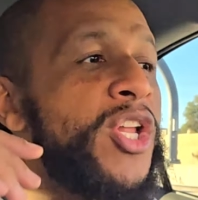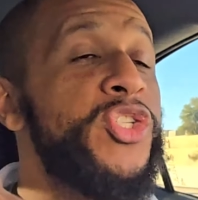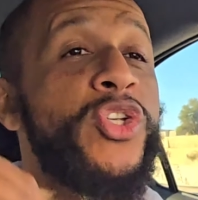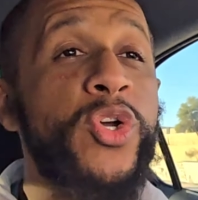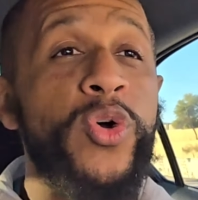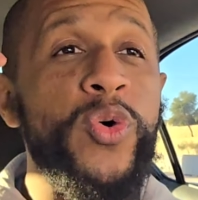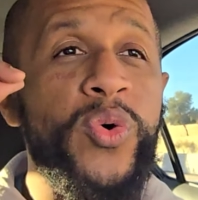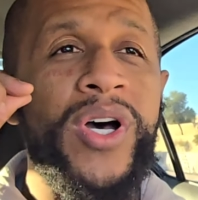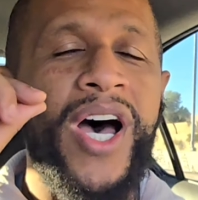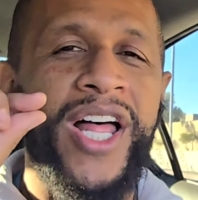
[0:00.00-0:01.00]

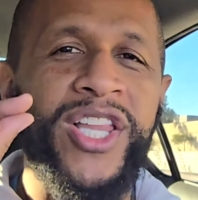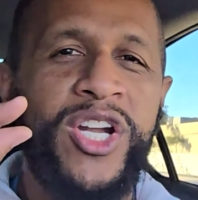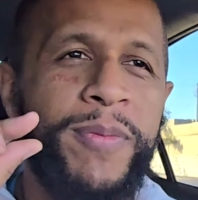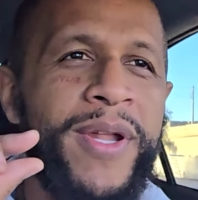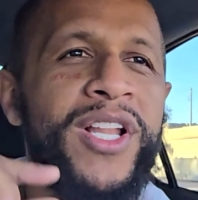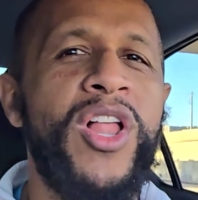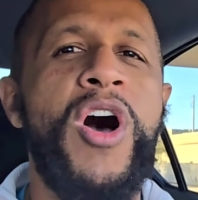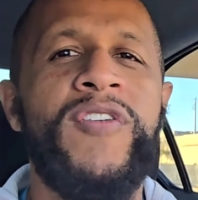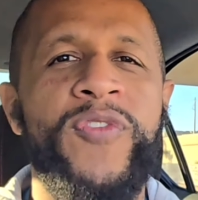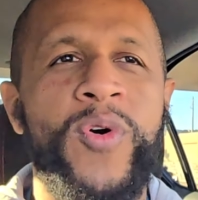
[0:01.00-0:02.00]
to a little bit of
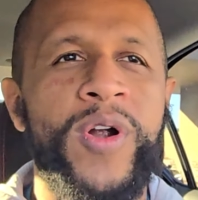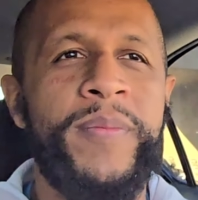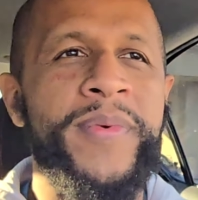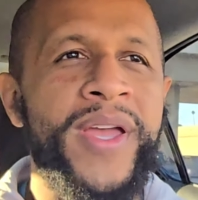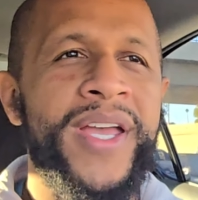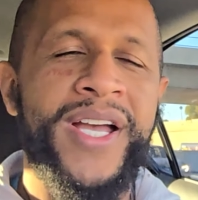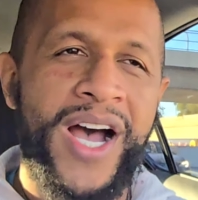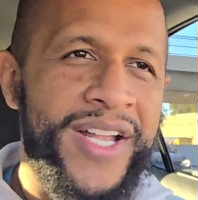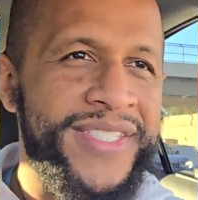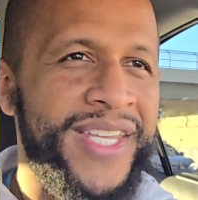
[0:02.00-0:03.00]
long form
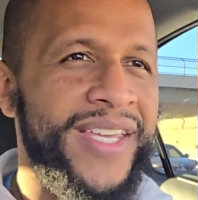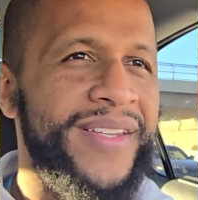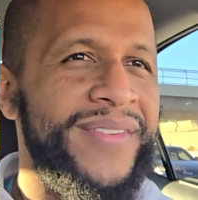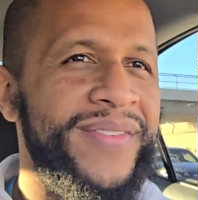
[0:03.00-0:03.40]
content,